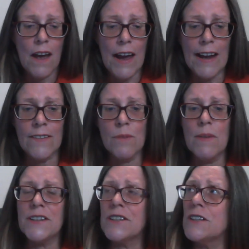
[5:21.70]
And the
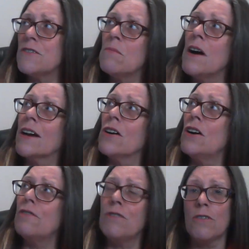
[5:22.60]
message from my
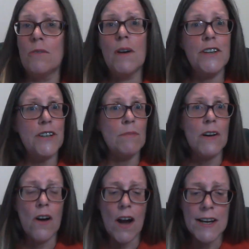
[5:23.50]
girl for all my
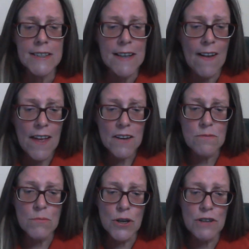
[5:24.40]
Geminis,
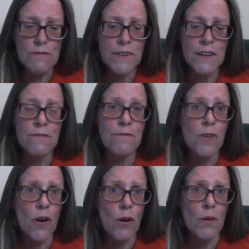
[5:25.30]
moving
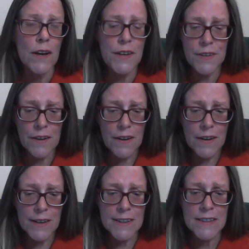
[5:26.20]
forward
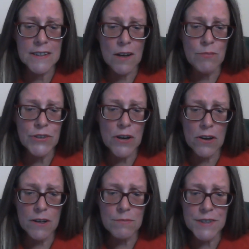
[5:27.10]
is
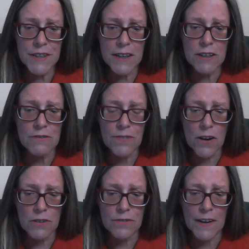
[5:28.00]
sometimes
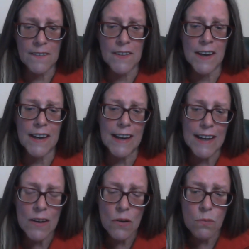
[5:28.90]
involving the
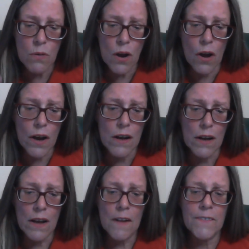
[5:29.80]
inner work
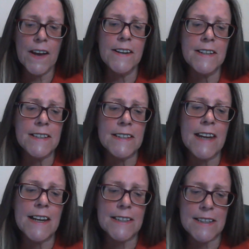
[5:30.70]
that is
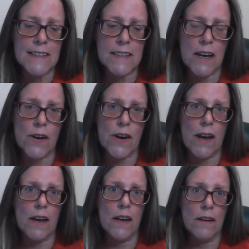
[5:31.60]
necessary.